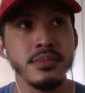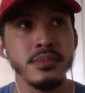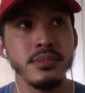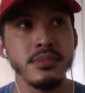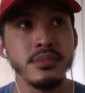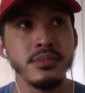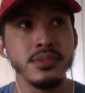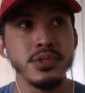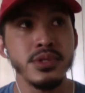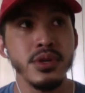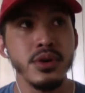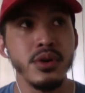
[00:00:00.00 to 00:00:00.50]

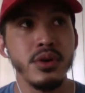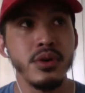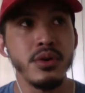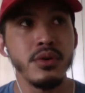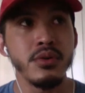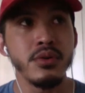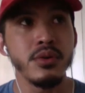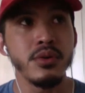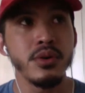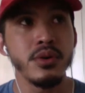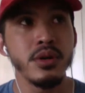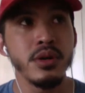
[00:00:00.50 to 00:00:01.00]

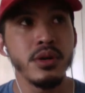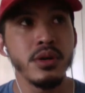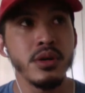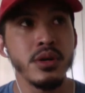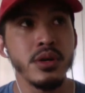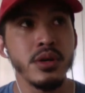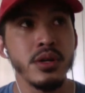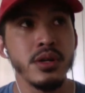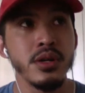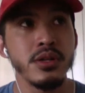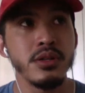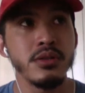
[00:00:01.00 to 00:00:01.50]
So
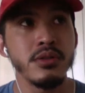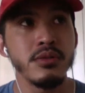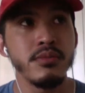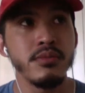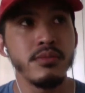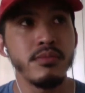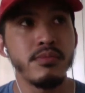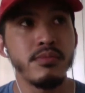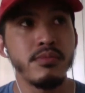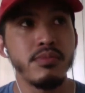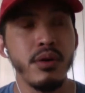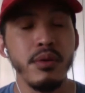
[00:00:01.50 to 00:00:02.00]

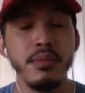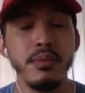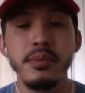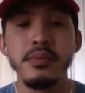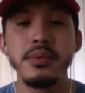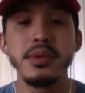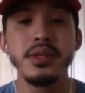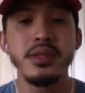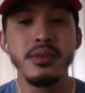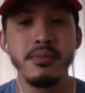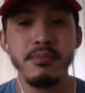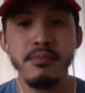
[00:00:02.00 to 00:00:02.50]

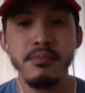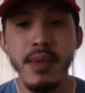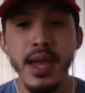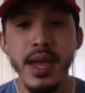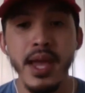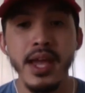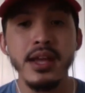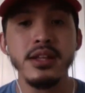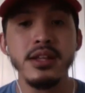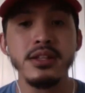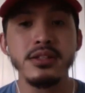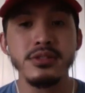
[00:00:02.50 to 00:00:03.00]
probably the
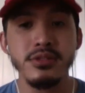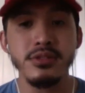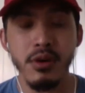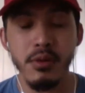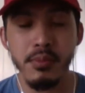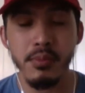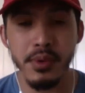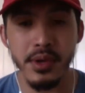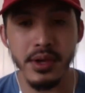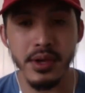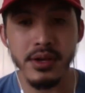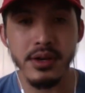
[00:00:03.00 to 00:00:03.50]
main
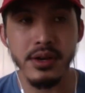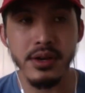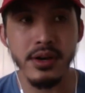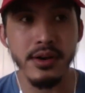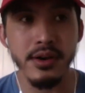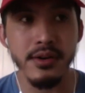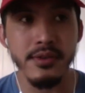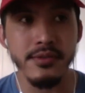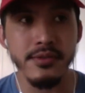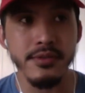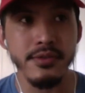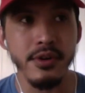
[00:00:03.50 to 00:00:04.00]
topic
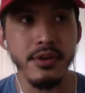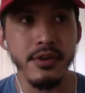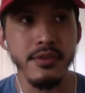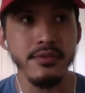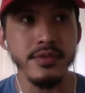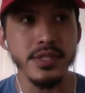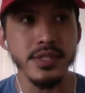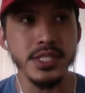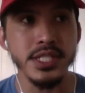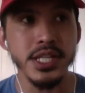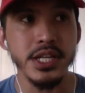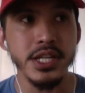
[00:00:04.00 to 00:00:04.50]
of
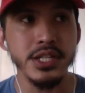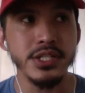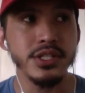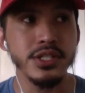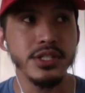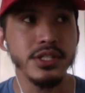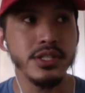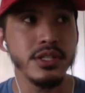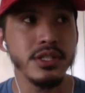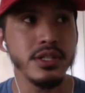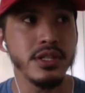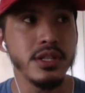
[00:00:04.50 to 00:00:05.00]

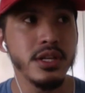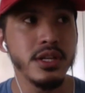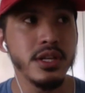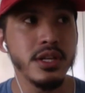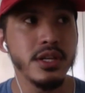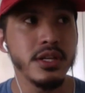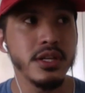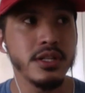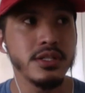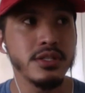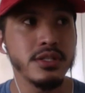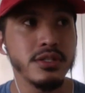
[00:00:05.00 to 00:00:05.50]
conversation
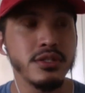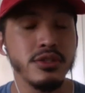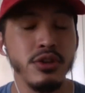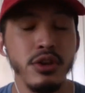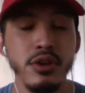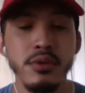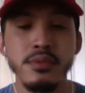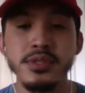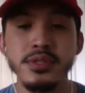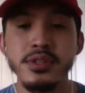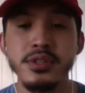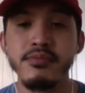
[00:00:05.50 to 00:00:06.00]
in
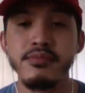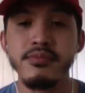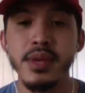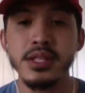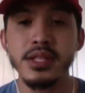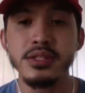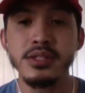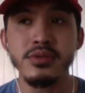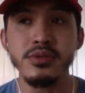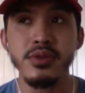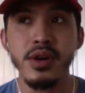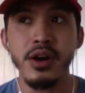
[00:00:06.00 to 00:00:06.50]
terms of
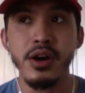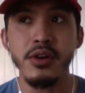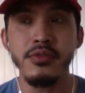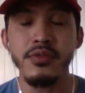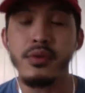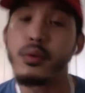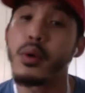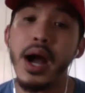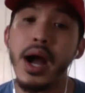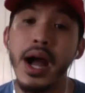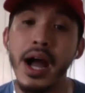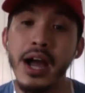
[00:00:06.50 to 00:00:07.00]
mental health,
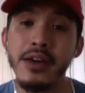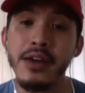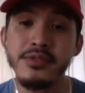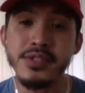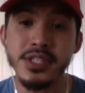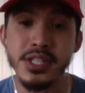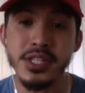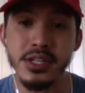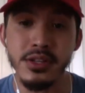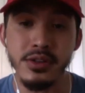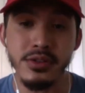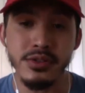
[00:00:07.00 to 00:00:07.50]
what I've
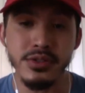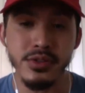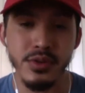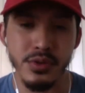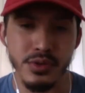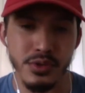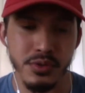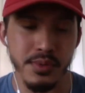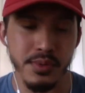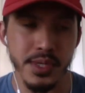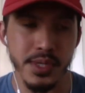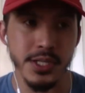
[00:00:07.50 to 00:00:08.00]
seen on
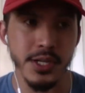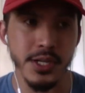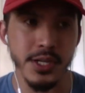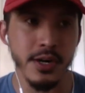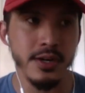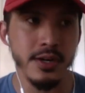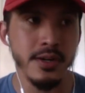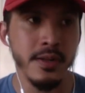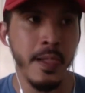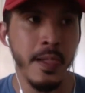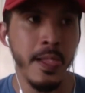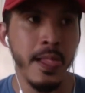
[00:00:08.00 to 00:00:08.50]
social media,
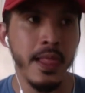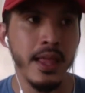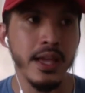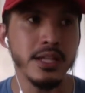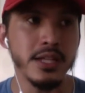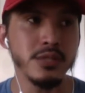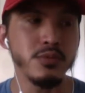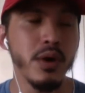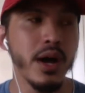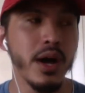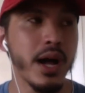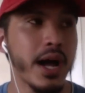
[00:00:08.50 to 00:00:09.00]

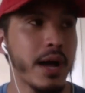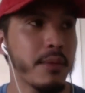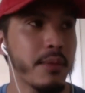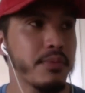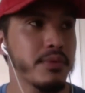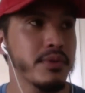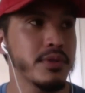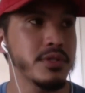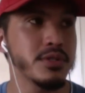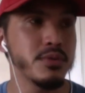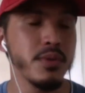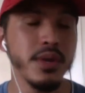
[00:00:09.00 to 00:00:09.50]
is what
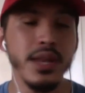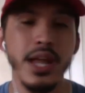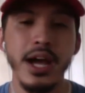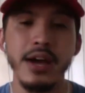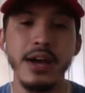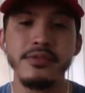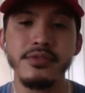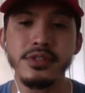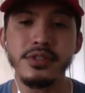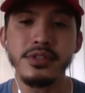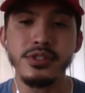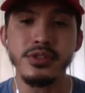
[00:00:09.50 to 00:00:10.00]
happens when
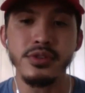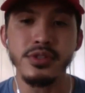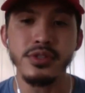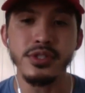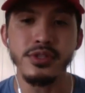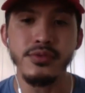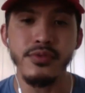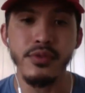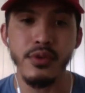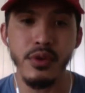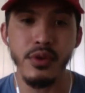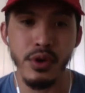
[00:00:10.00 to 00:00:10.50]
after George
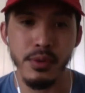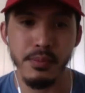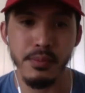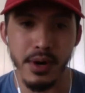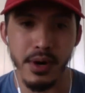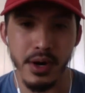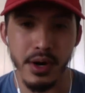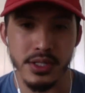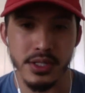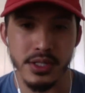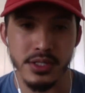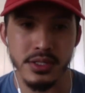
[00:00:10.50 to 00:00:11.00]
Floyd
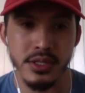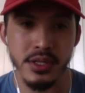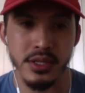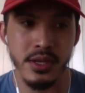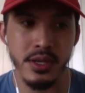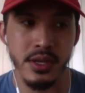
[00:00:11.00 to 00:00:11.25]
passed.